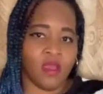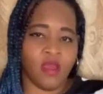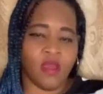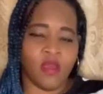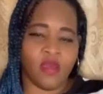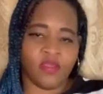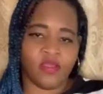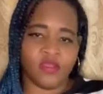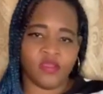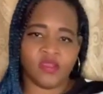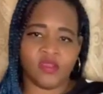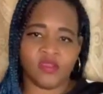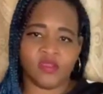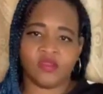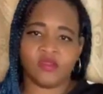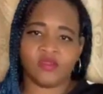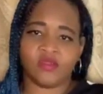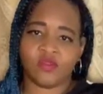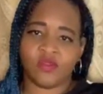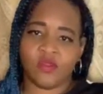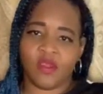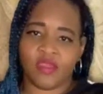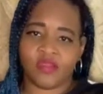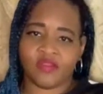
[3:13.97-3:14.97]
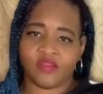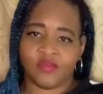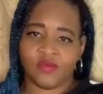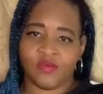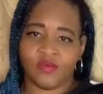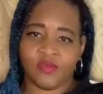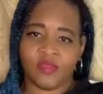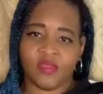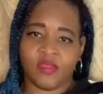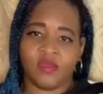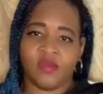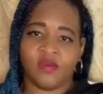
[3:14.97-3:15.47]
The jeans are actually
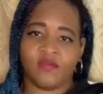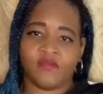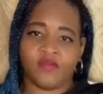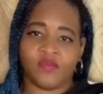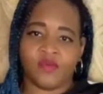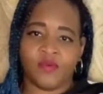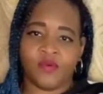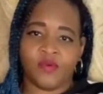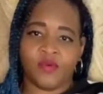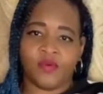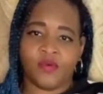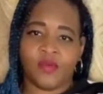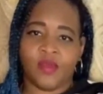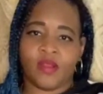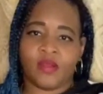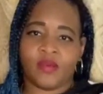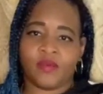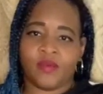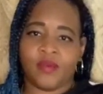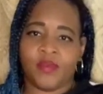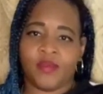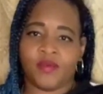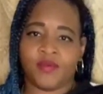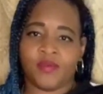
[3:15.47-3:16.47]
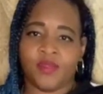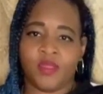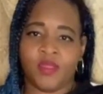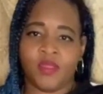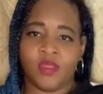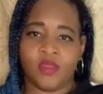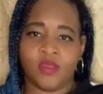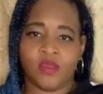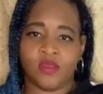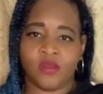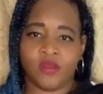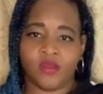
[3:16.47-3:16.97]
really comfortable right around
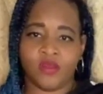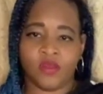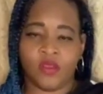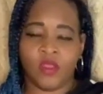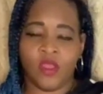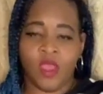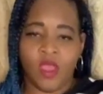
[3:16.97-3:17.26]
here.